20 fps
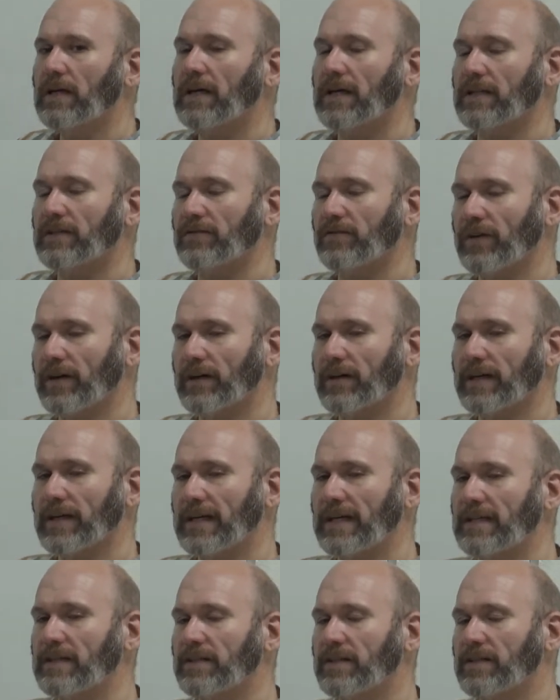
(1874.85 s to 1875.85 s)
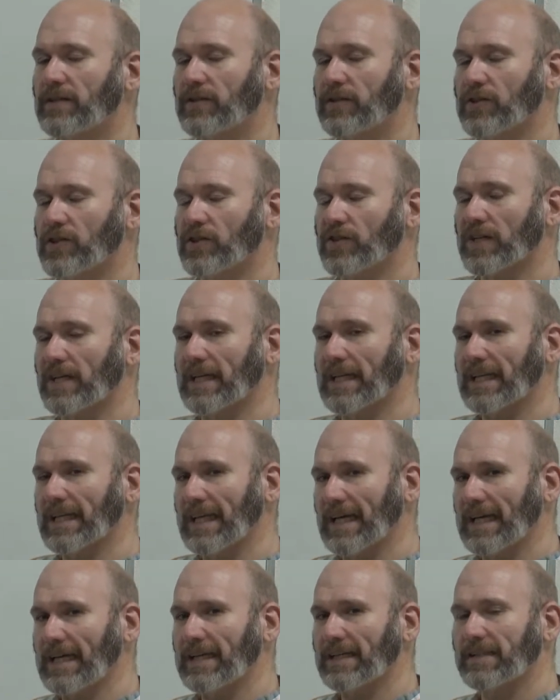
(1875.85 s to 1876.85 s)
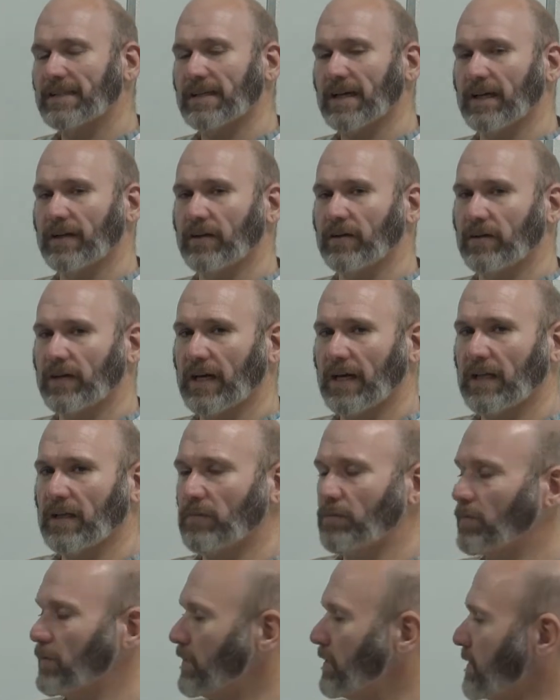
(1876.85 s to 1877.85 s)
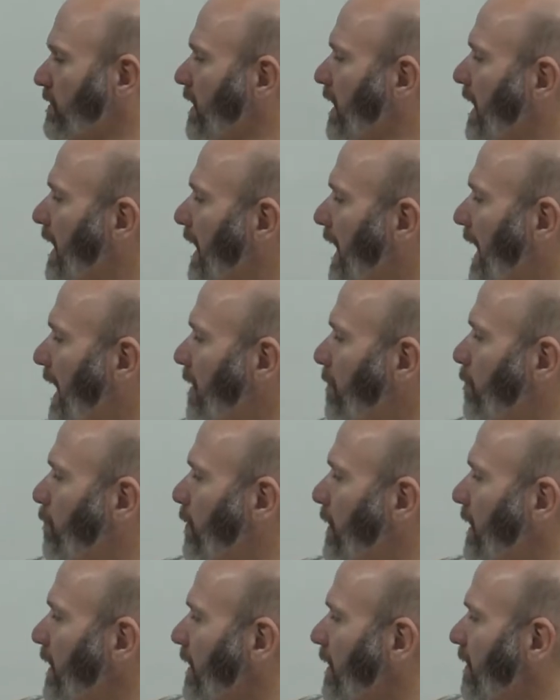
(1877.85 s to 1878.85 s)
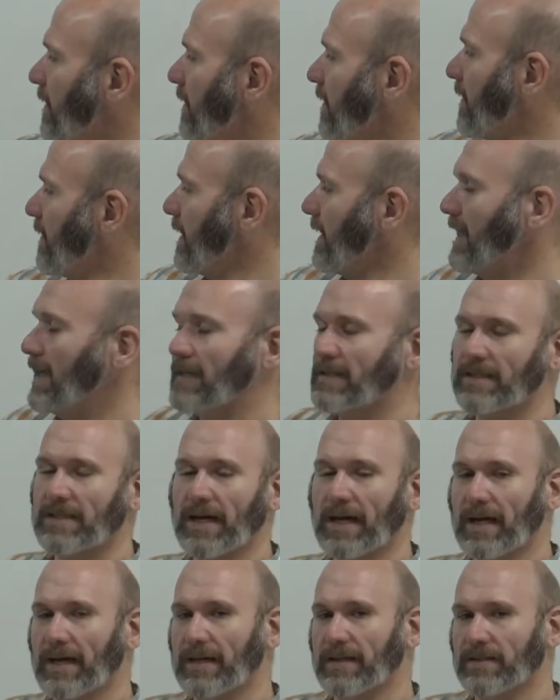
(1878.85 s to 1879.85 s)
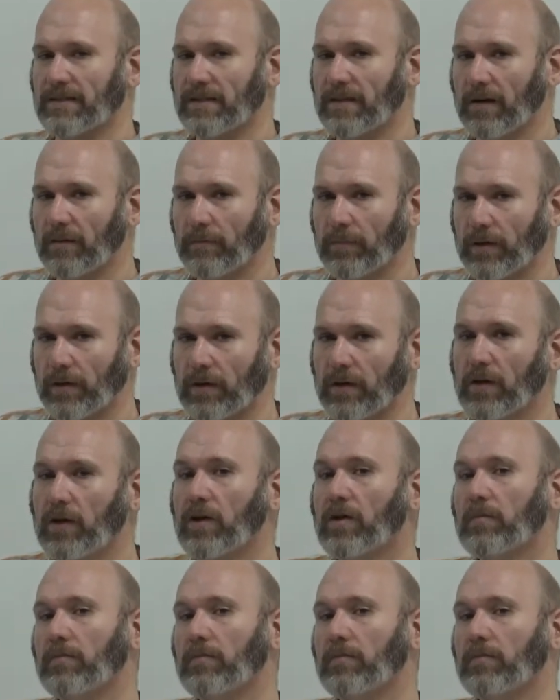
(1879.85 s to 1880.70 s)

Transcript: it's very easy to just glance at your calipers and pick the next highest number,